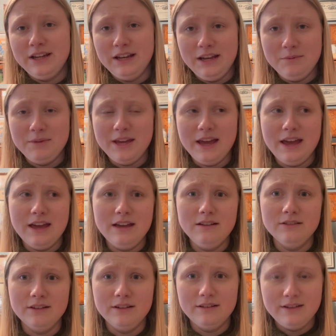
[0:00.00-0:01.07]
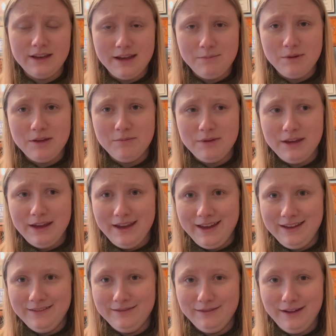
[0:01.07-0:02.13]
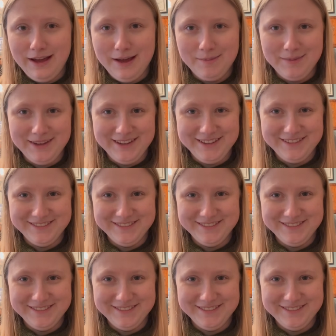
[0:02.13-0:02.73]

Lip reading: ABA or ABBA, ABBA.